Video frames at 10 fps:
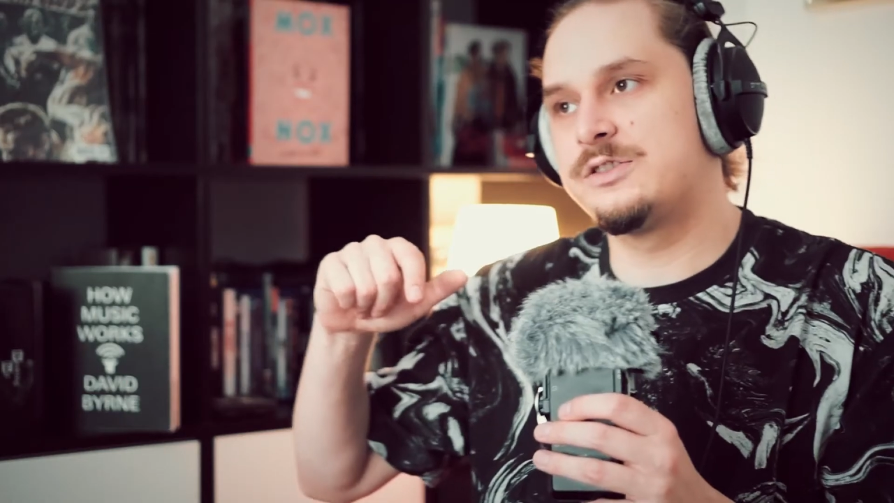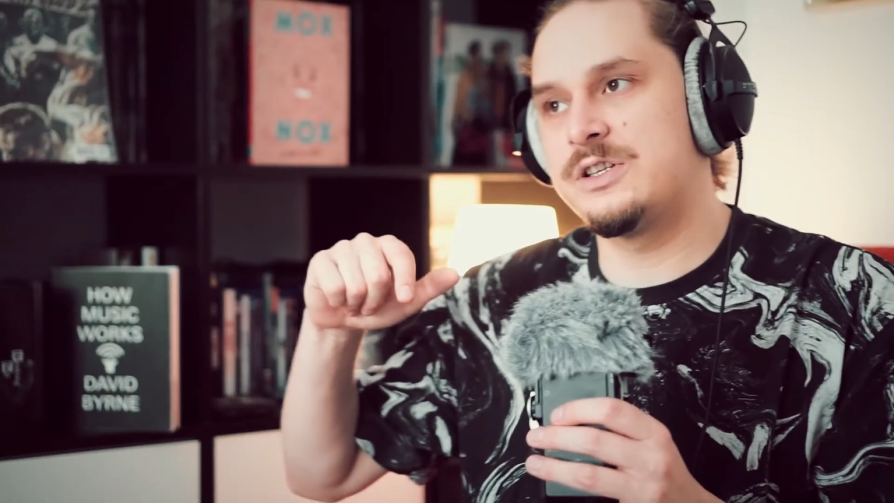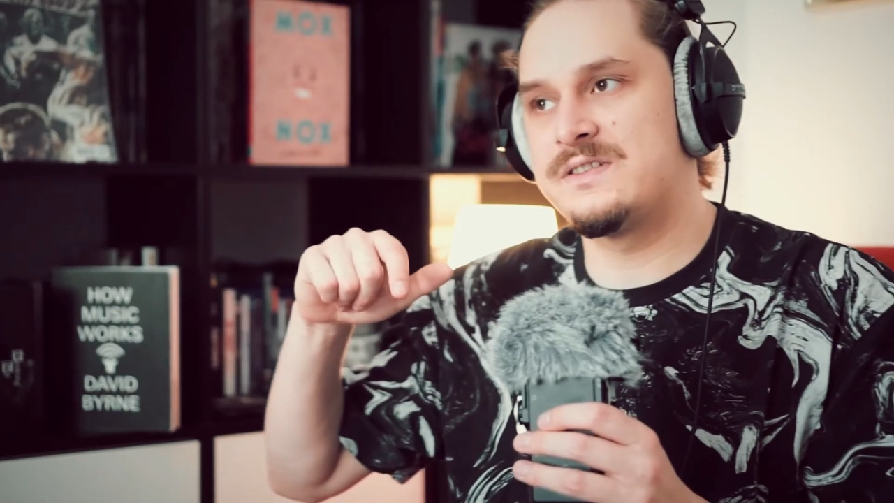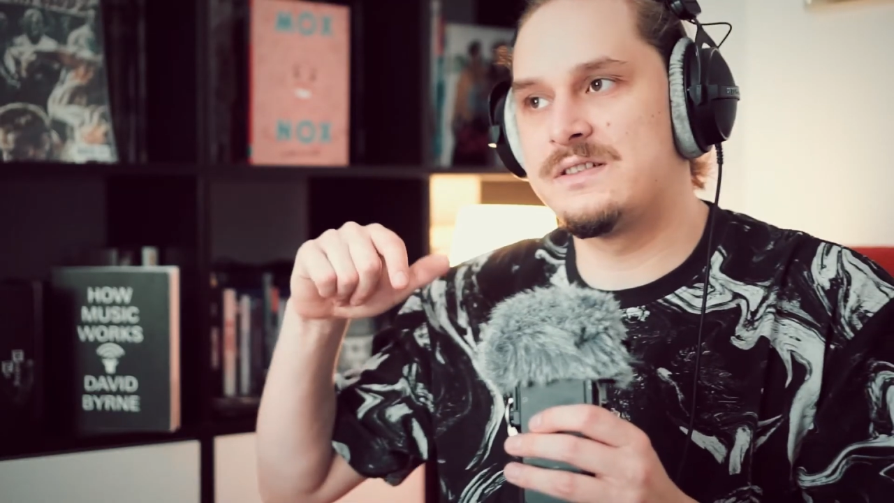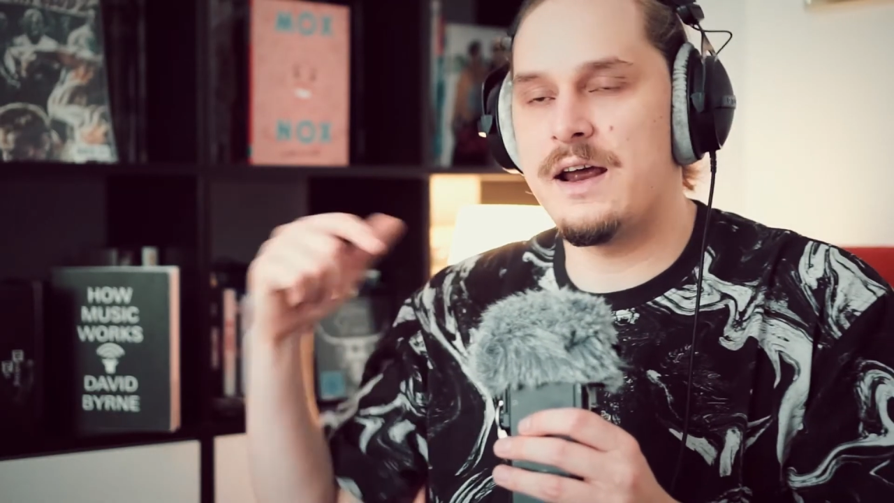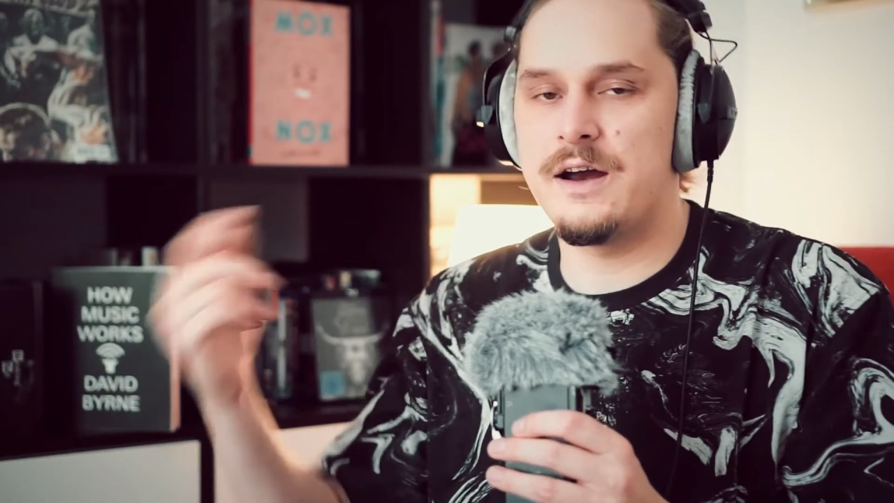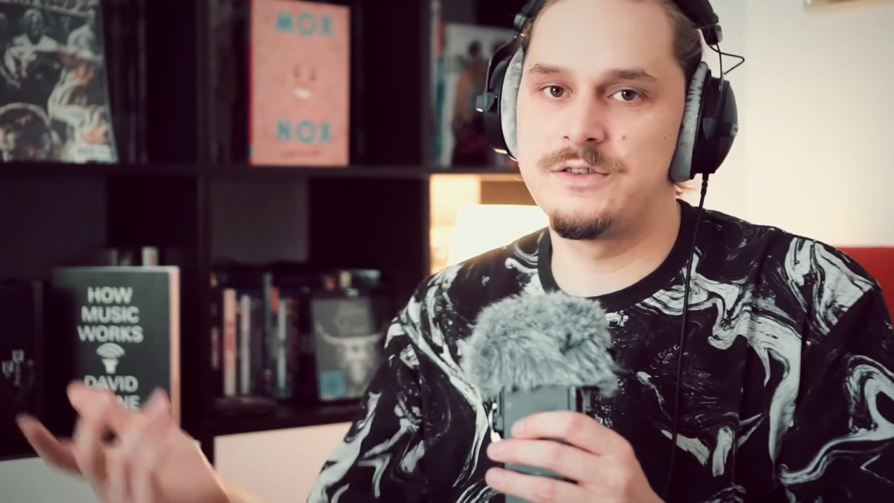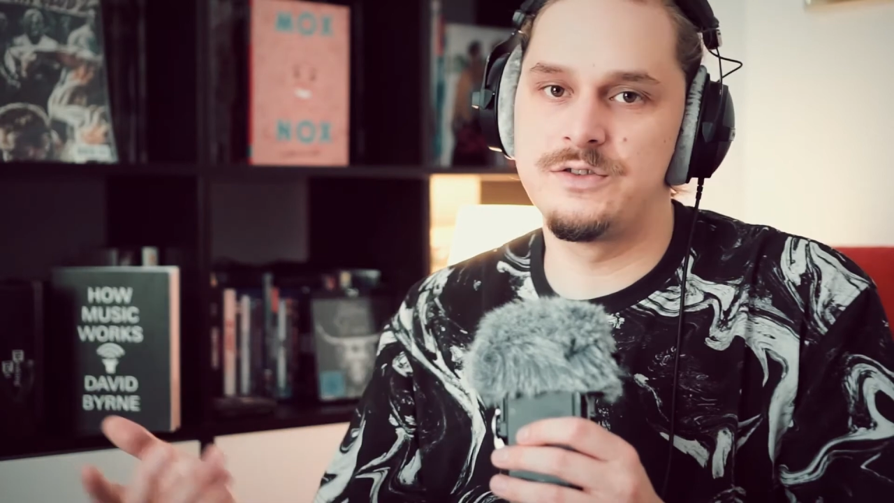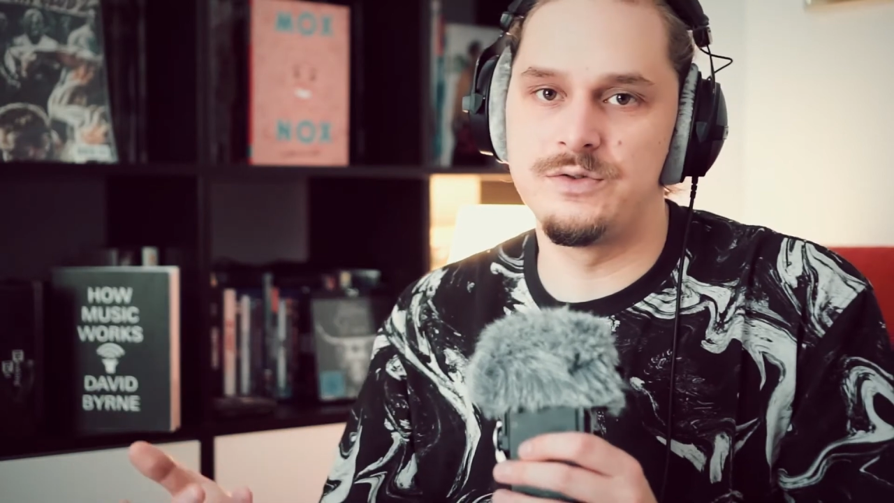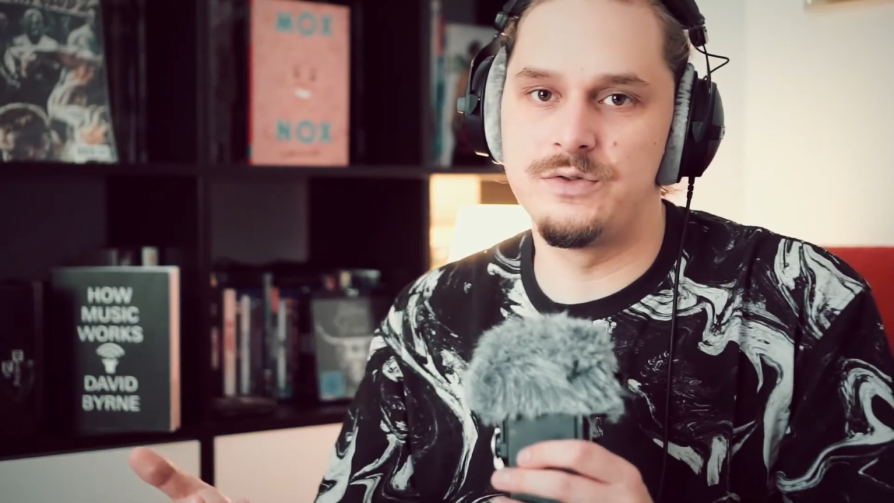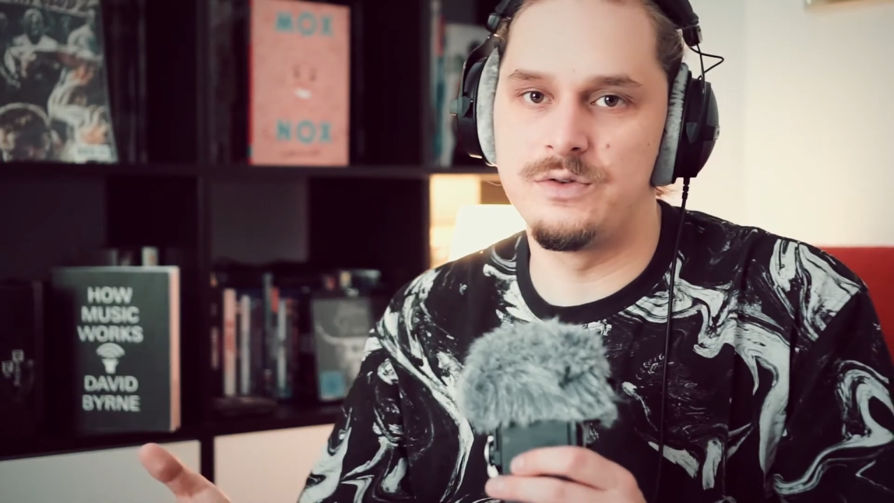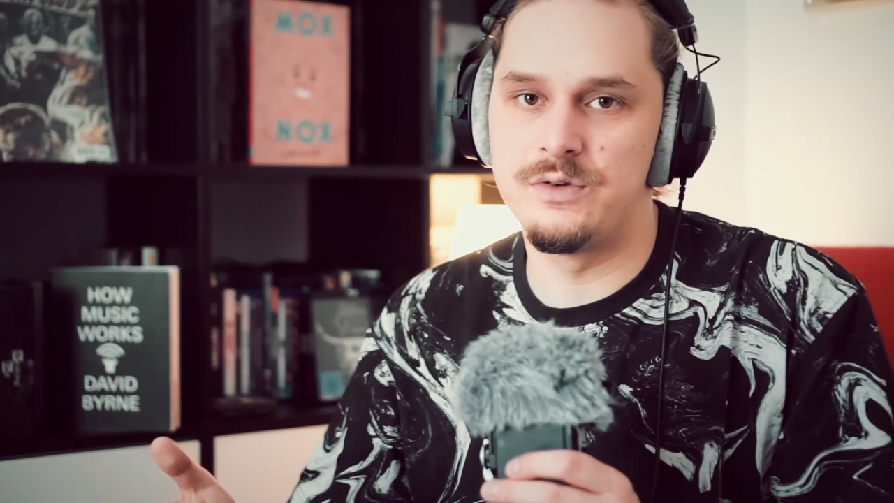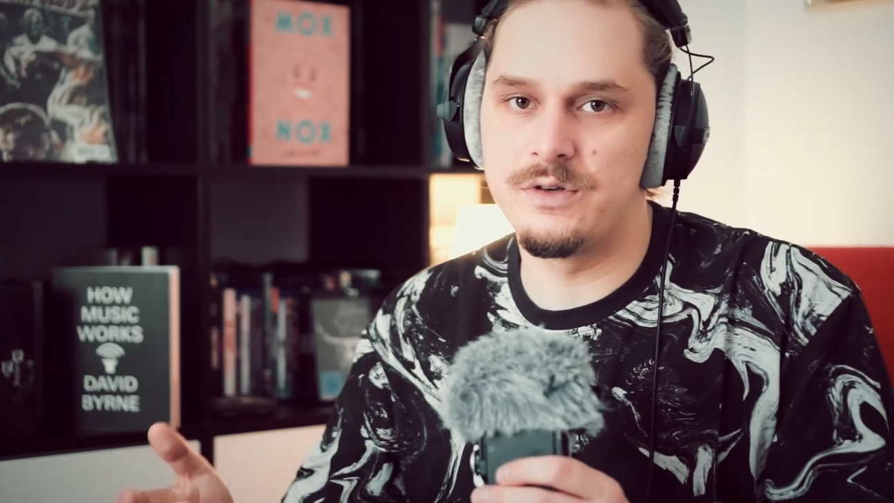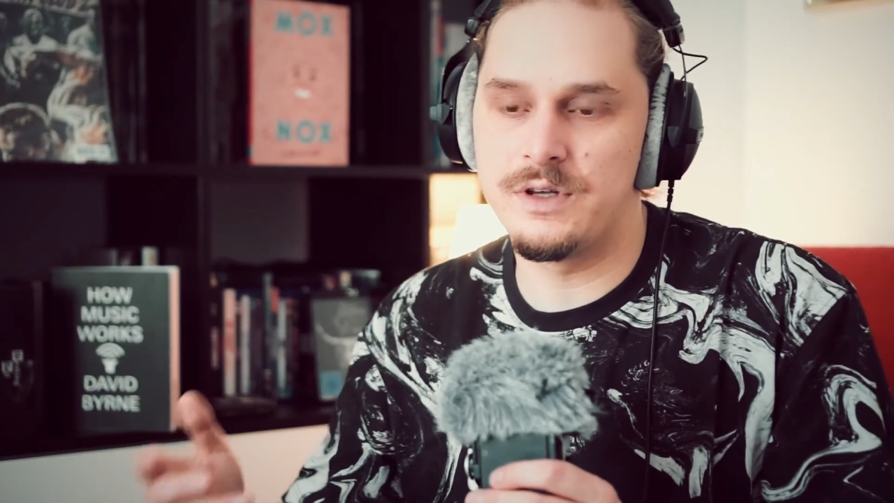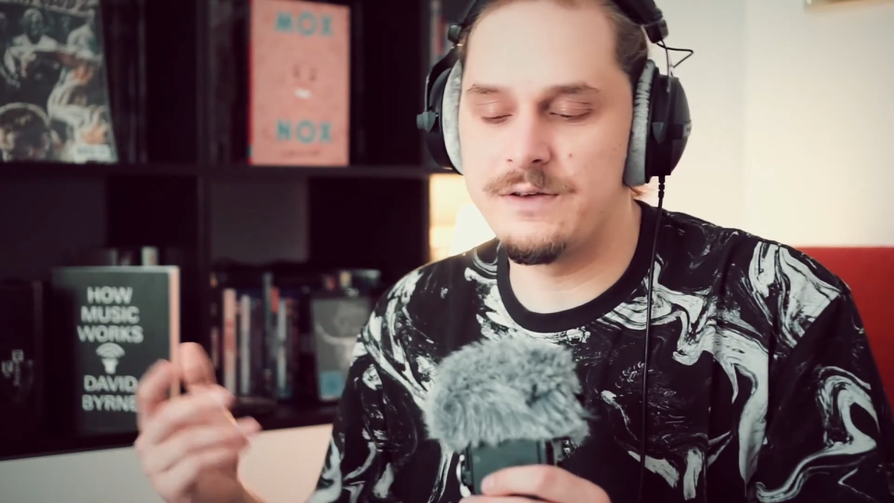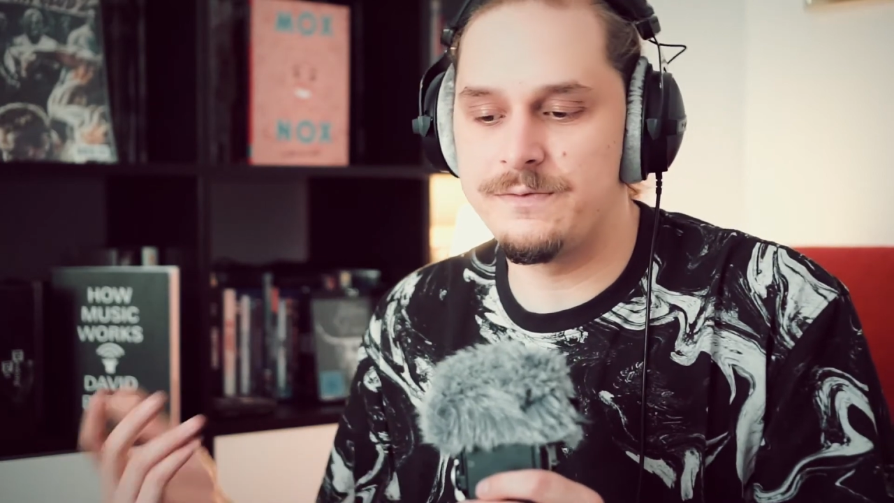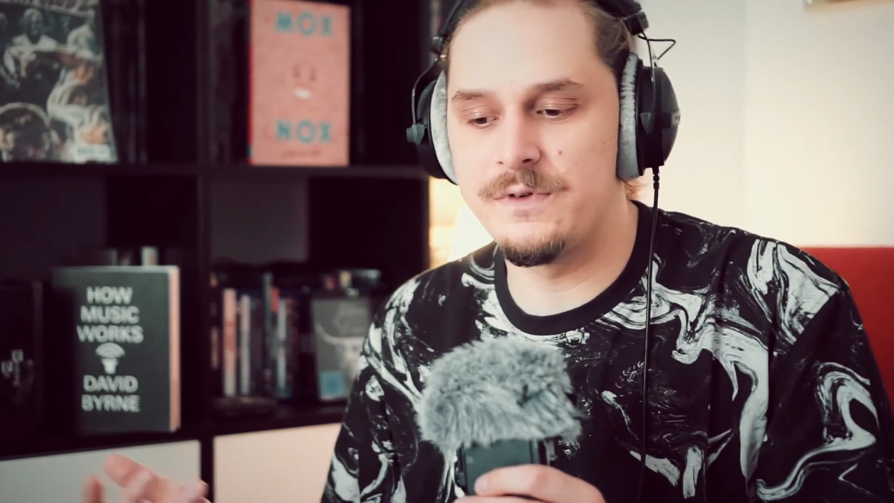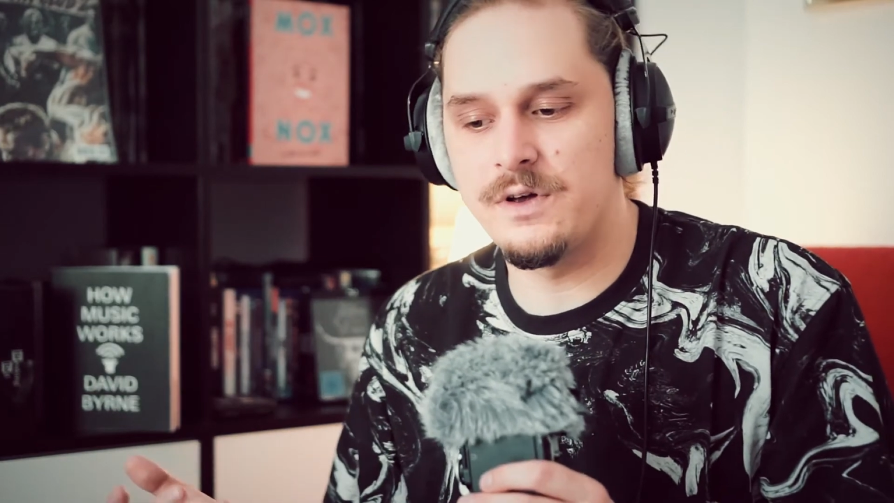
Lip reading: it's just there to give